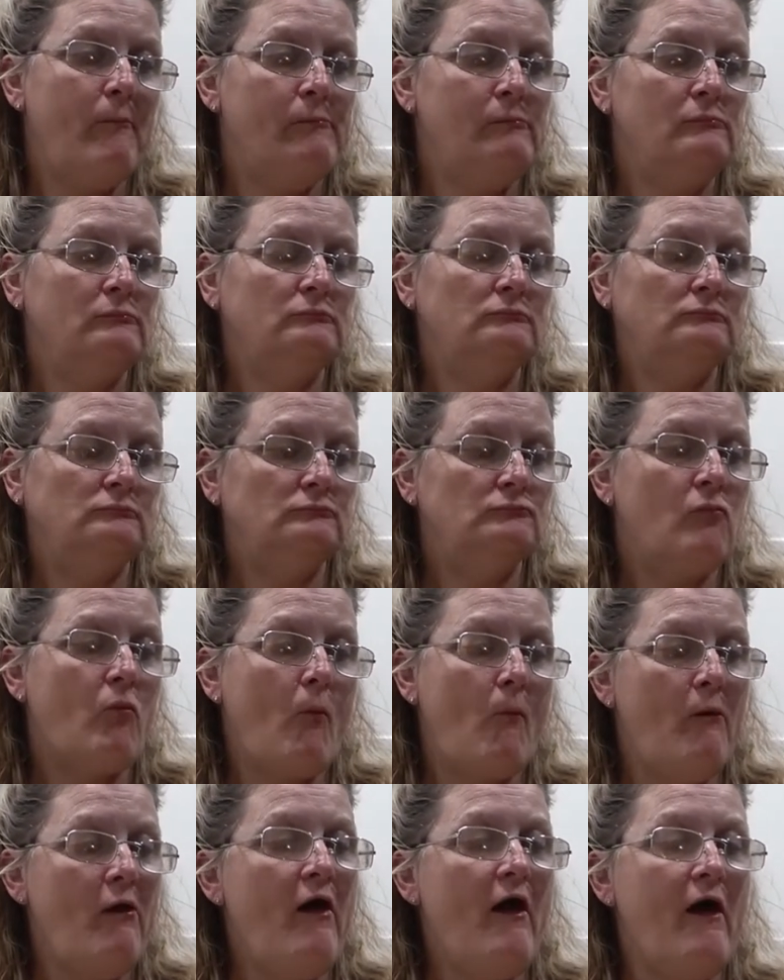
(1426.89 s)
Hmm.
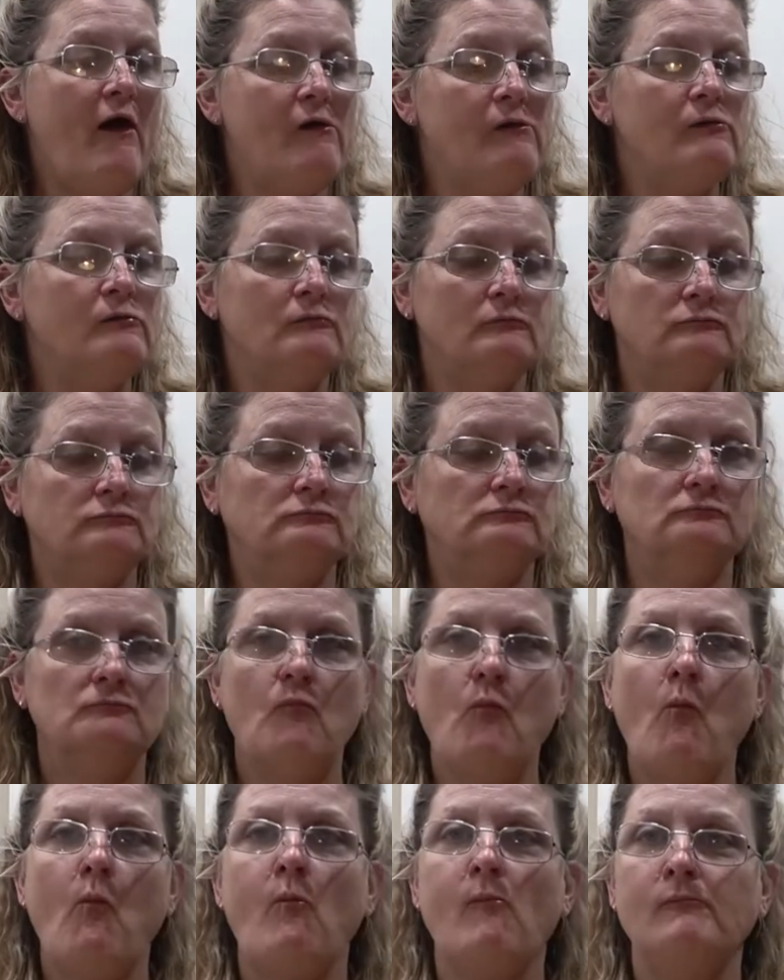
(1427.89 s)
Yeah.
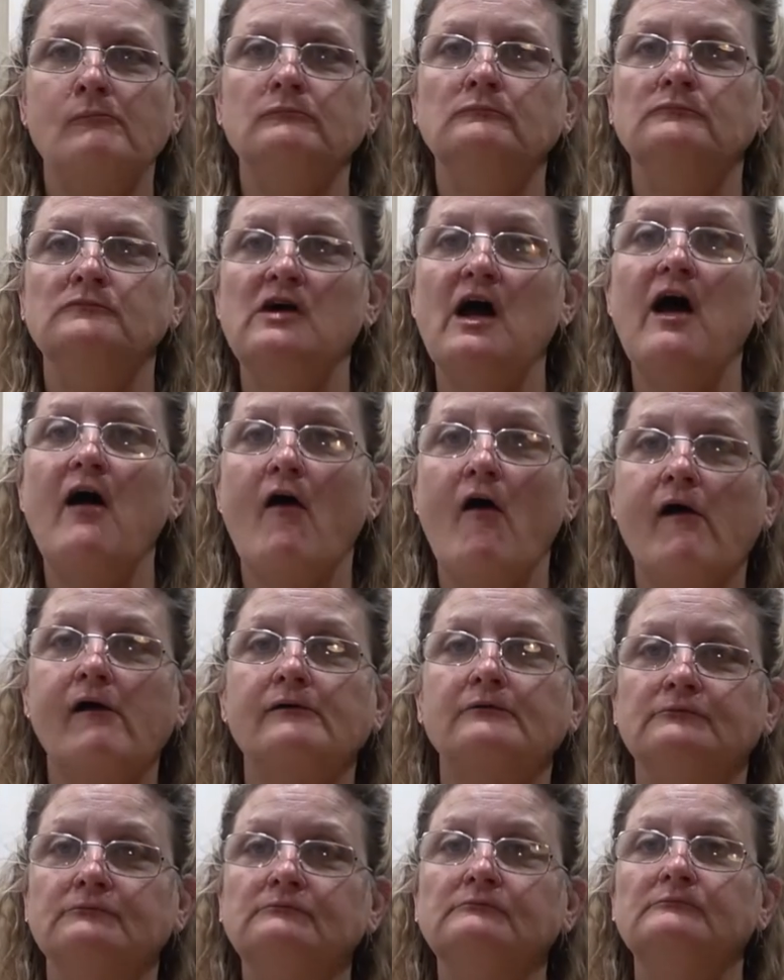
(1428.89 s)

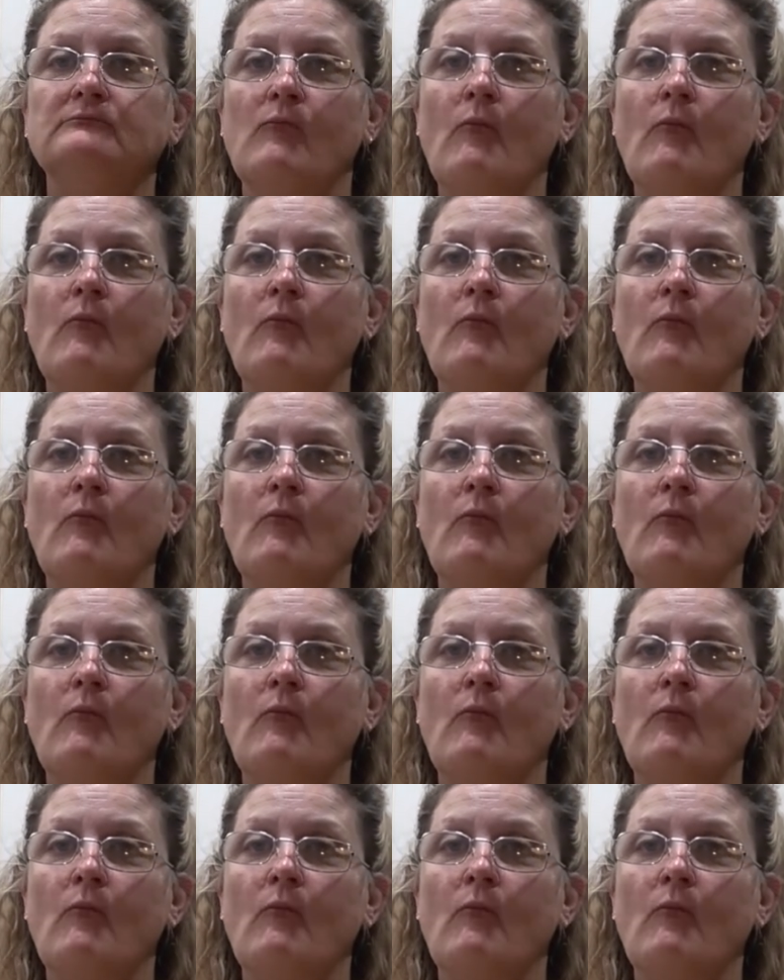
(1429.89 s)
Yeah.